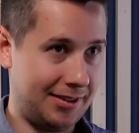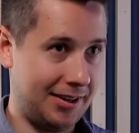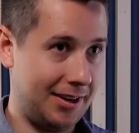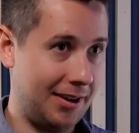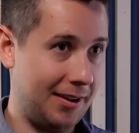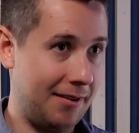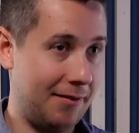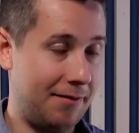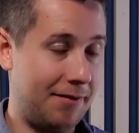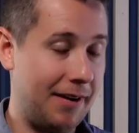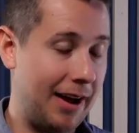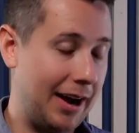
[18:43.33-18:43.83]

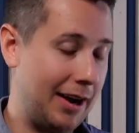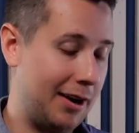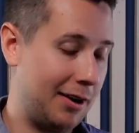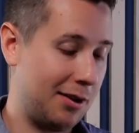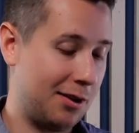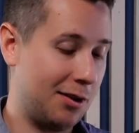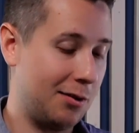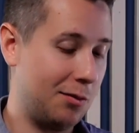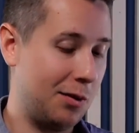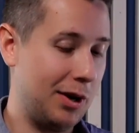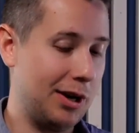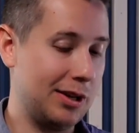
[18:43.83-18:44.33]
finding a good
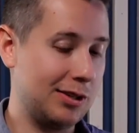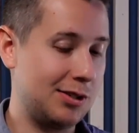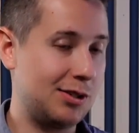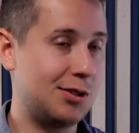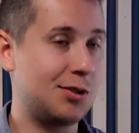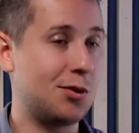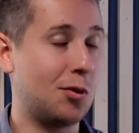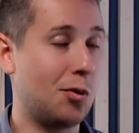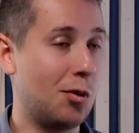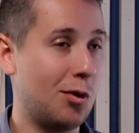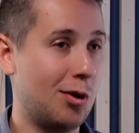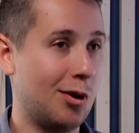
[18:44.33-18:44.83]
way to
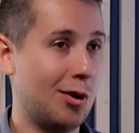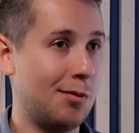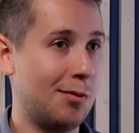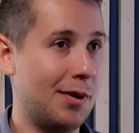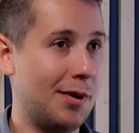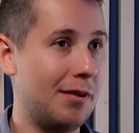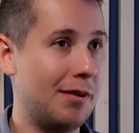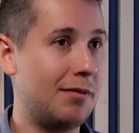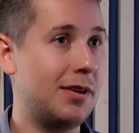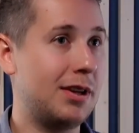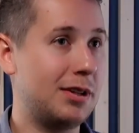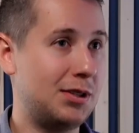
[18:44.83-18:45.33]
store them
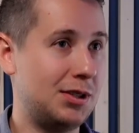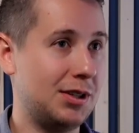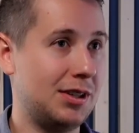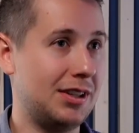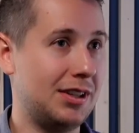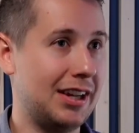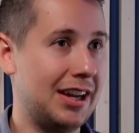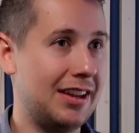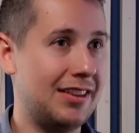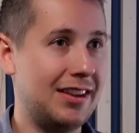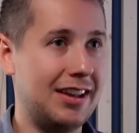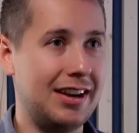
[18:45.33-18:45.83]
efficiently. Yeah.
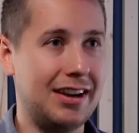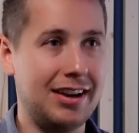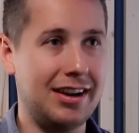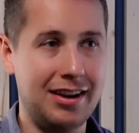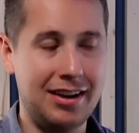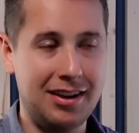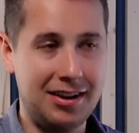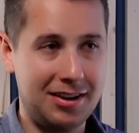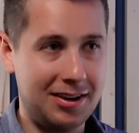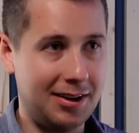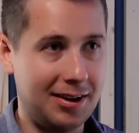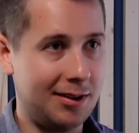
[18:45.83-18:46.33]
And then,
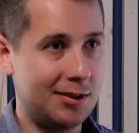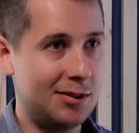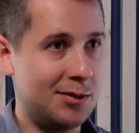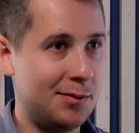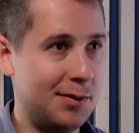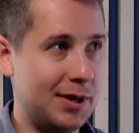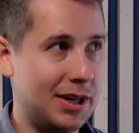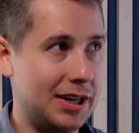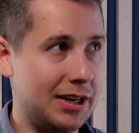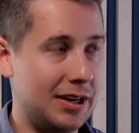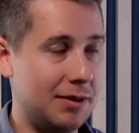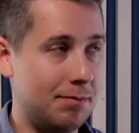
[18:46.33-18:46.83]
there's a
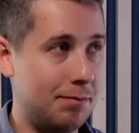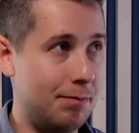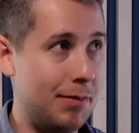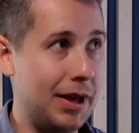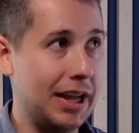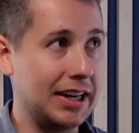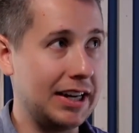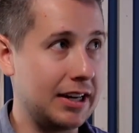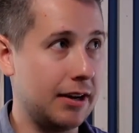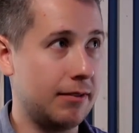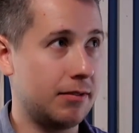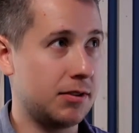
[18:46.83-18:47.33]
big
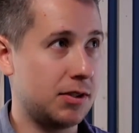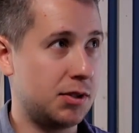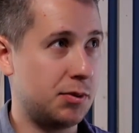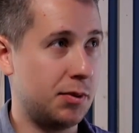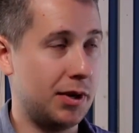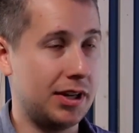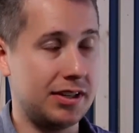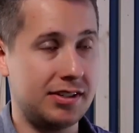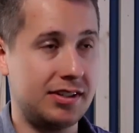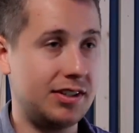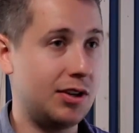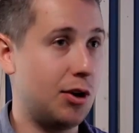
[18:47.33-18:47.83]
difference between a
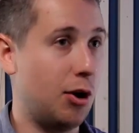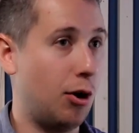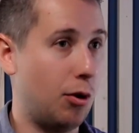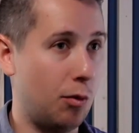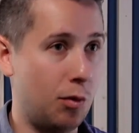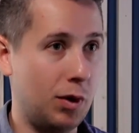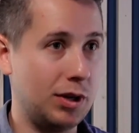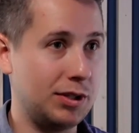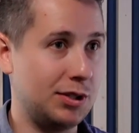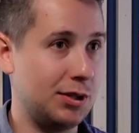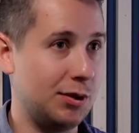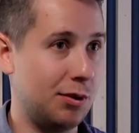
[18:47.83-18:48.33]

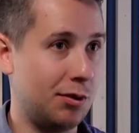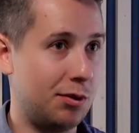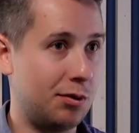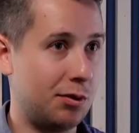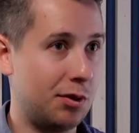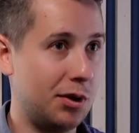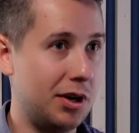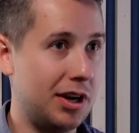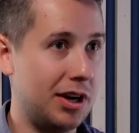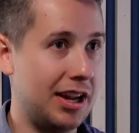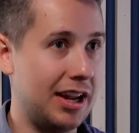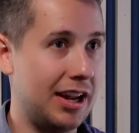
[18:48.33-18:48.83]

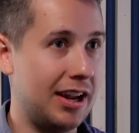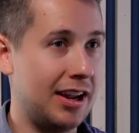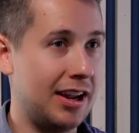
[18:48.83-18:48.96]
CR123